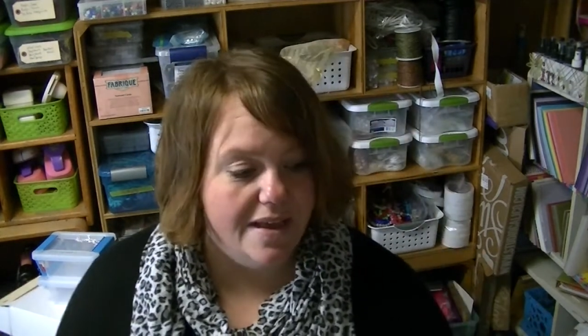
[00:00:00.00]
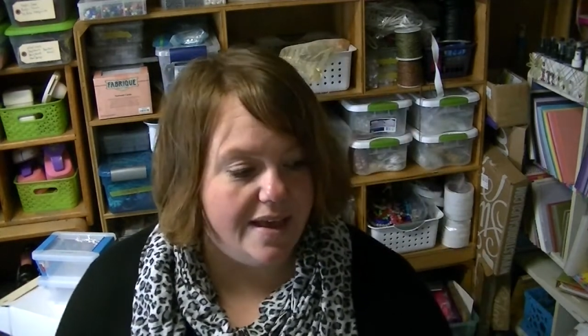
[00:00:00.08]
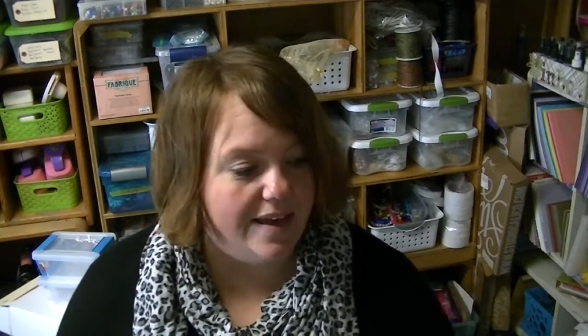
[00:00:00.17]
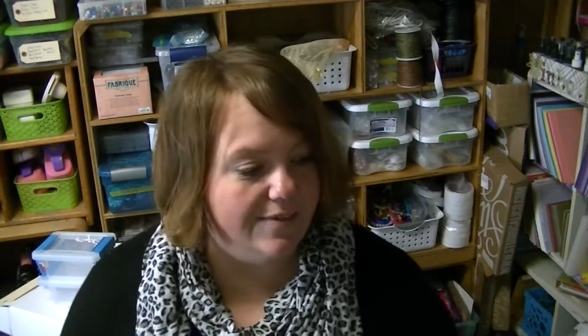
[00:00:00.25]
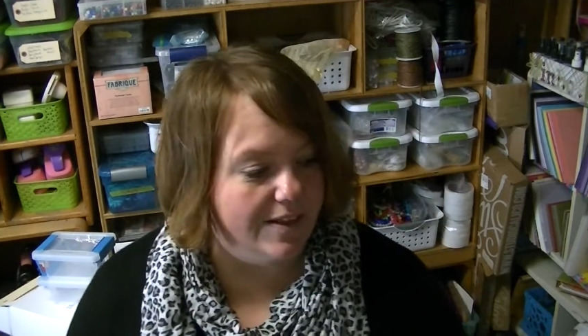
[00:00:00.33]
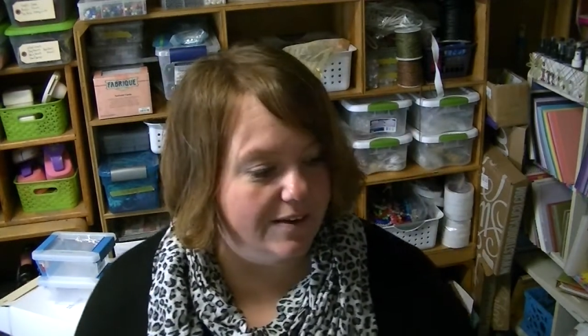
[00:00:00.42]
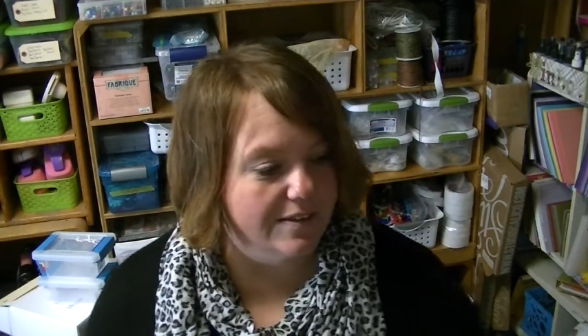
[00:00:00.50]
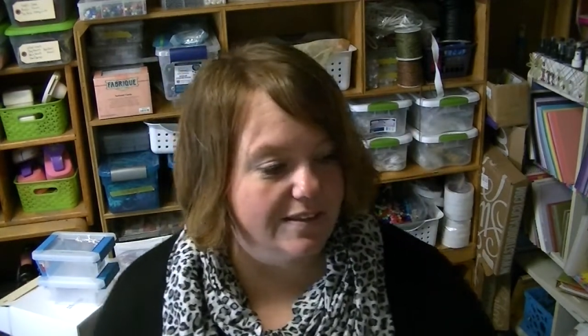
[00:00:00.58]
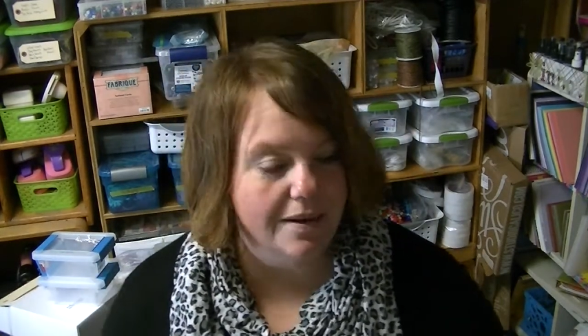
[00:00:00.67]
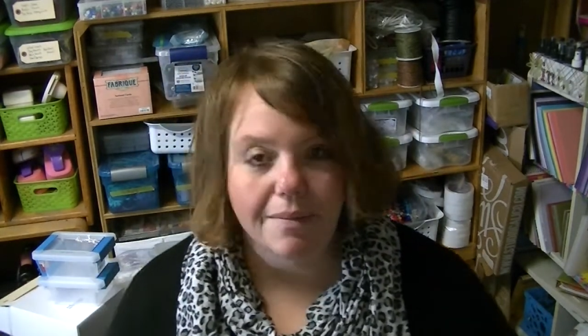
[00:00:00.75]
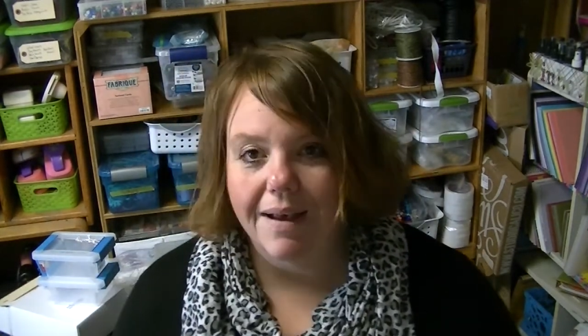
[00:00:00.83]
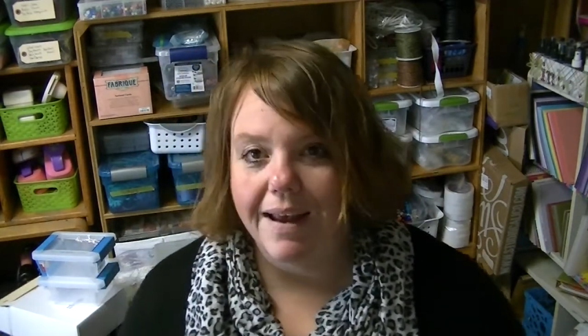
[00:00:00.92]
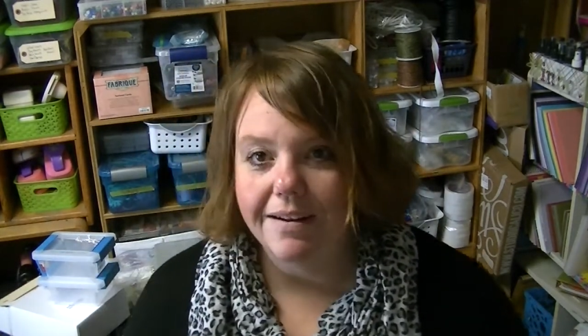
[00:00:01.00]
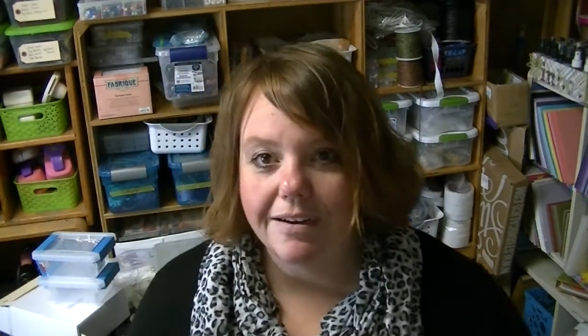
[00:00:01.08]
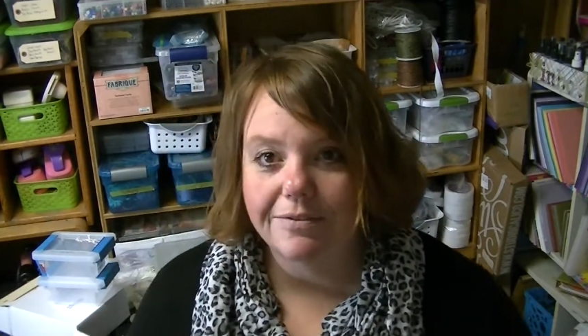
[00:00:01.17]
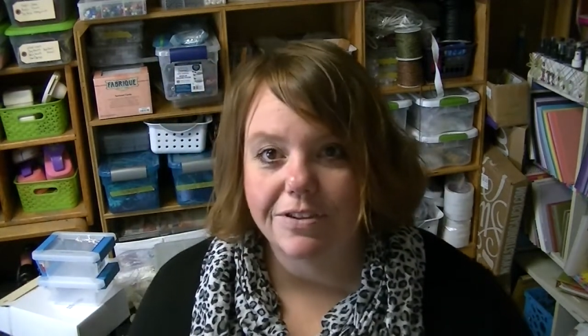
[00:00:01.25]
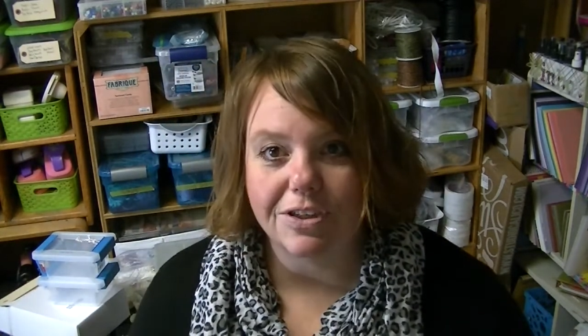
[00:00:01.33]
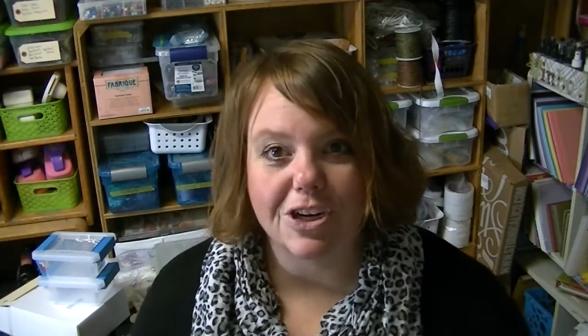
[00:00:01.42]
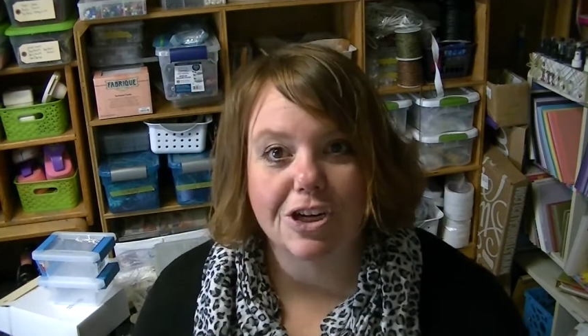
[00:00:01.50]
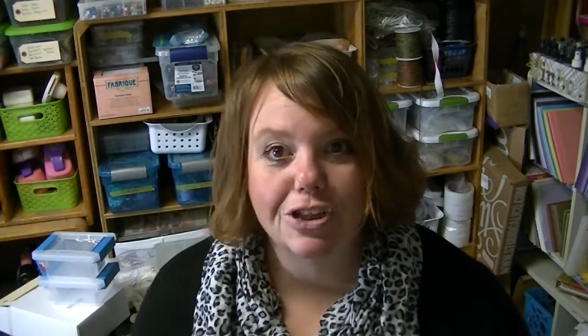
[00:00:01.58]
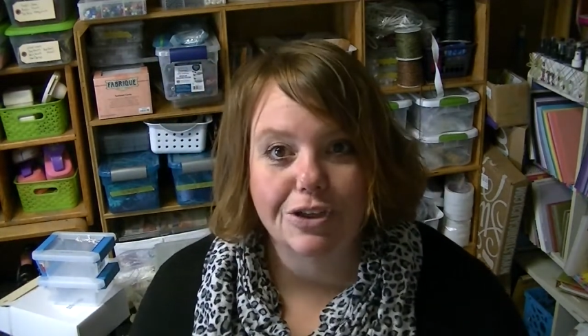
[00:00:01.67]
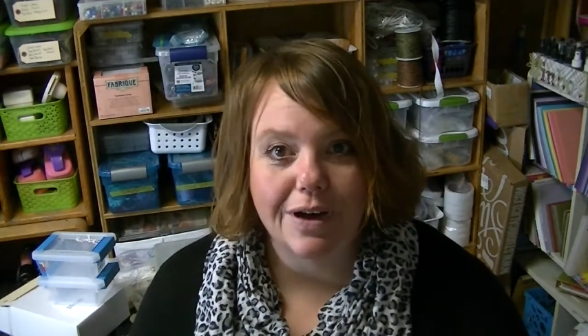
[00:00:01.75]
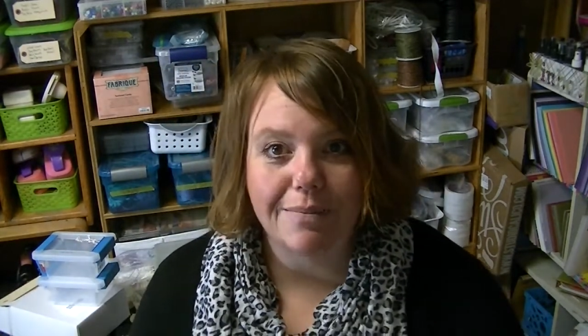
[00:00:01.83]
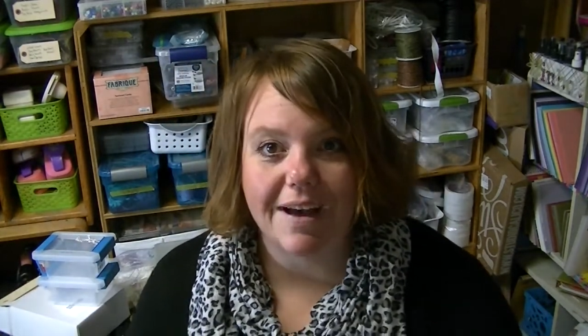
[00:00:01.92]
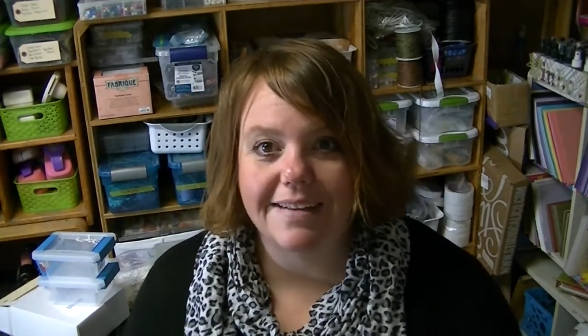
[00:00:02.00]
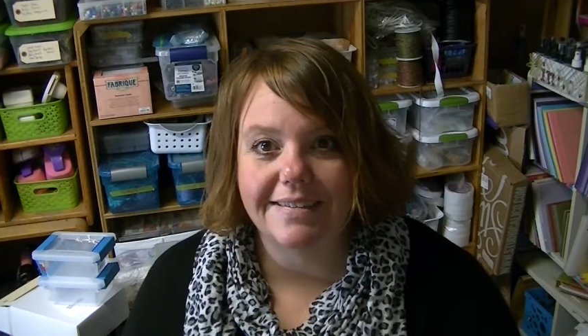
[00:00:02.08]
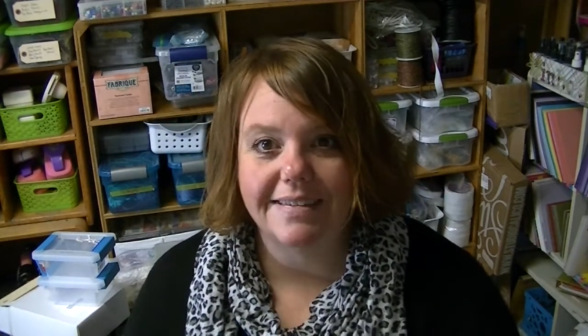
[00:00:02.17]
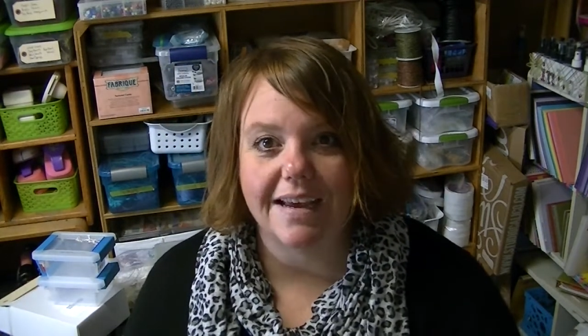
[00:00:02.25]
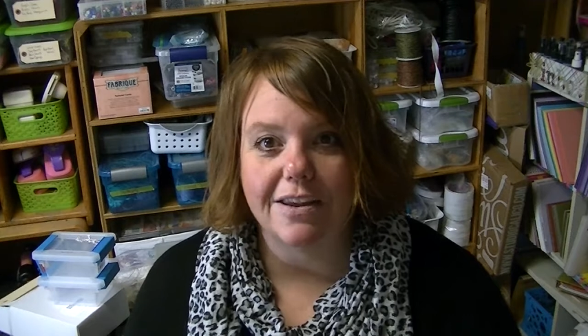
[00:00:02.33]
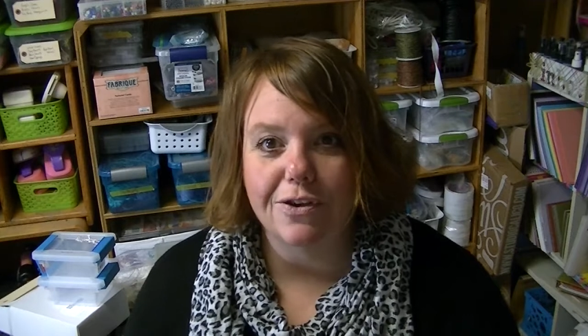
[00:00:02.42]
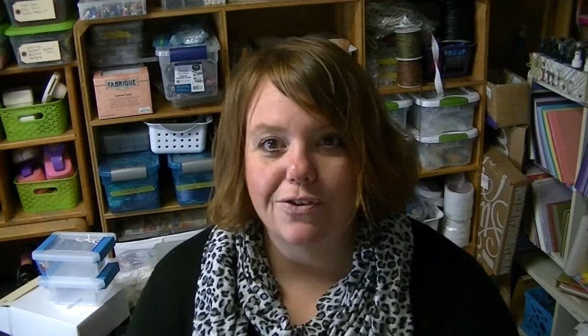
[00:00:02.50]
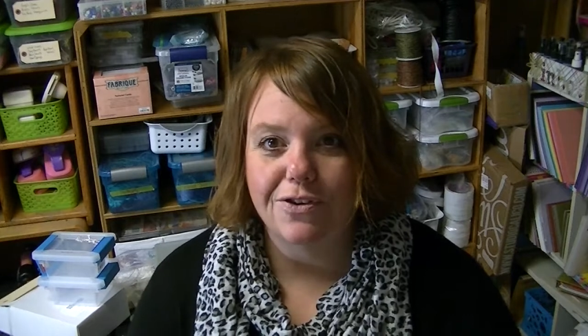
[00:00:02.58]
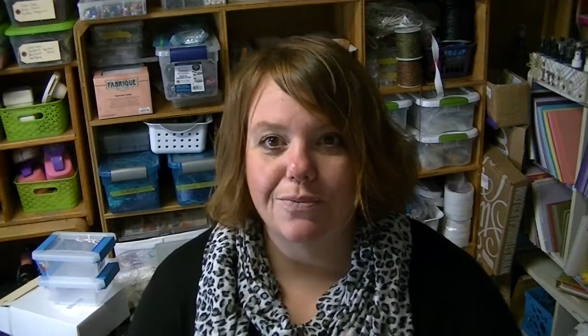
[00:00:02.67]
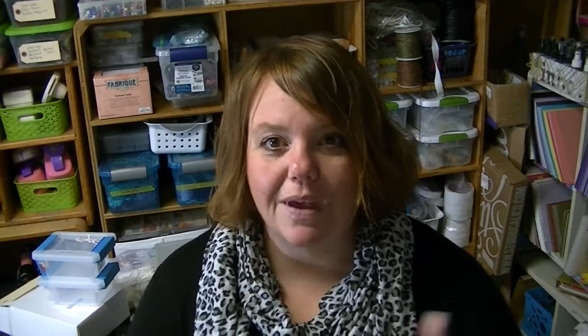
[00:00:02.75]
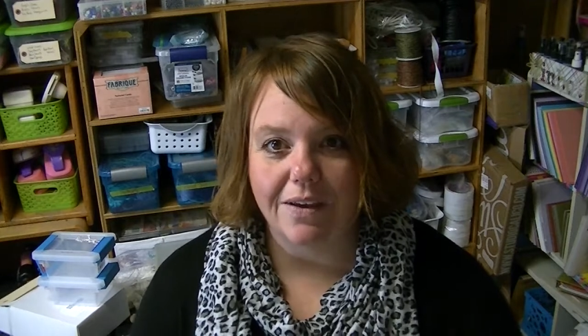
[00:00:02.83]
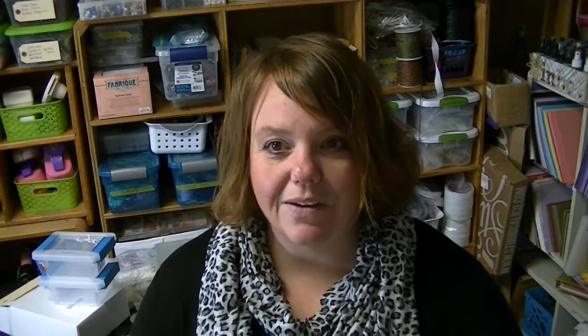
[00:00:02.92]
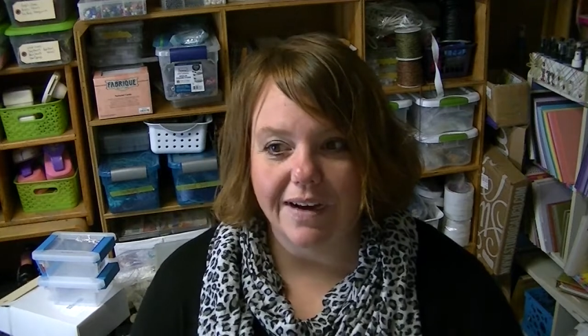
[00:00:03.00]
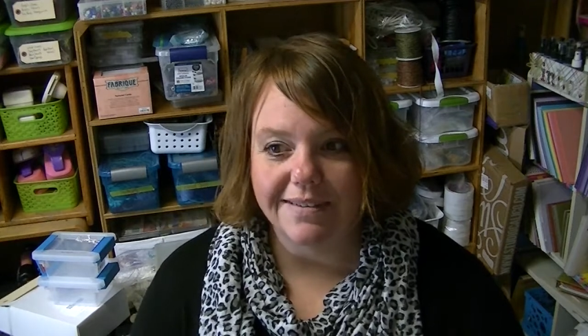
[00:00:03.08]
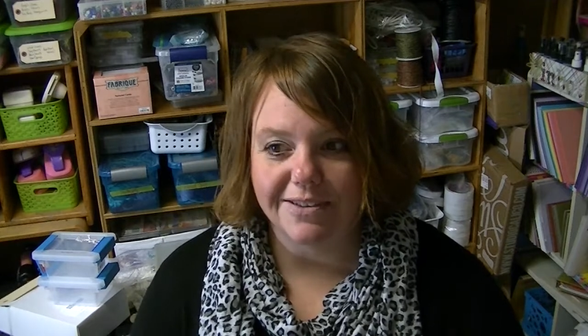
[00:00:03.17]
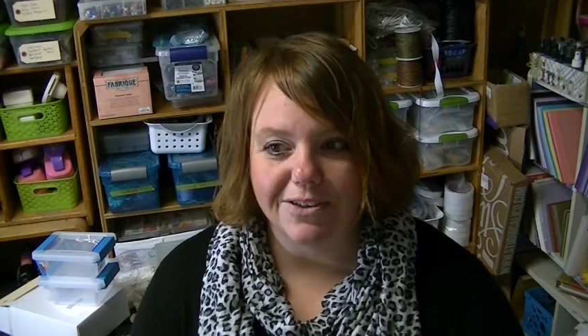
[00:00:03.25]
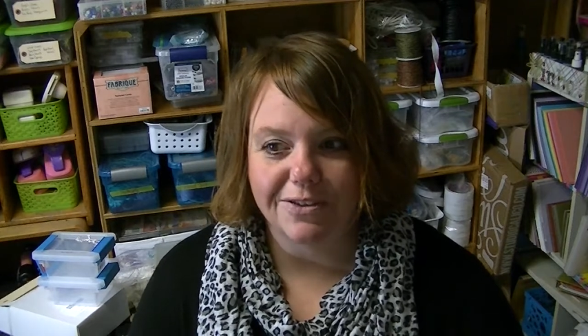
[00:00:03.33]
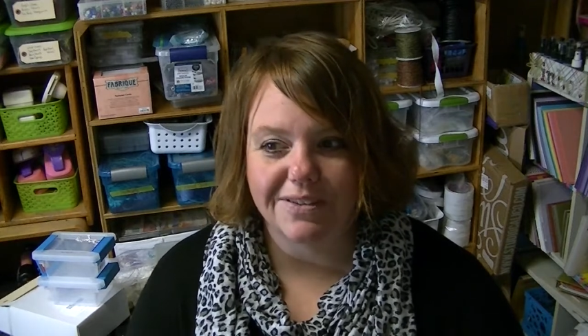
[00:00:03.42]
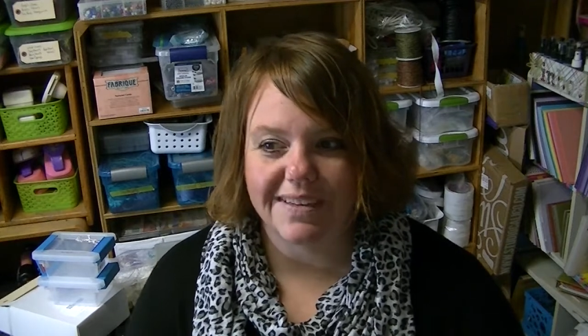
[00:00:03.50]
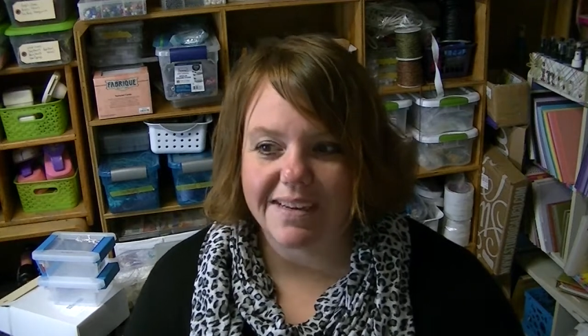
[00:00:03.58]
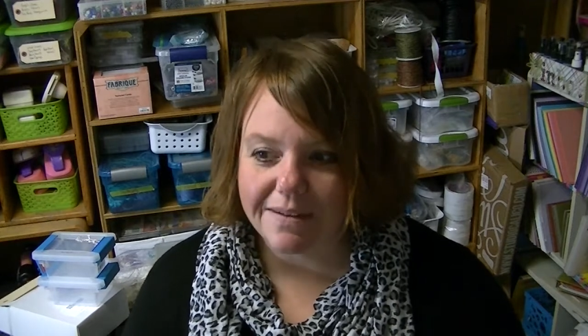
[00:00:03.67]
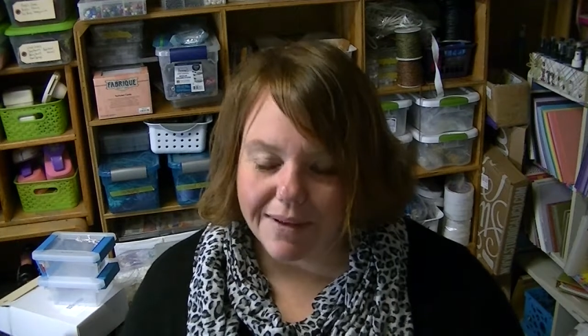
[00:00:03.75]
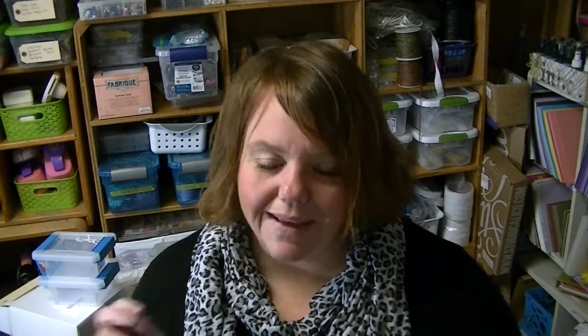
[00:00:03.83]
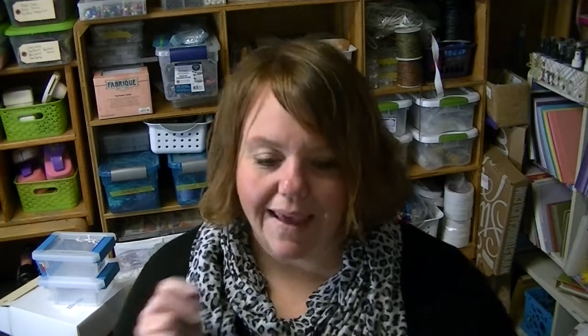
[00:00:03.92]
If there's some kind of certain glue I might see on YouTube that you guys are using and I'm like,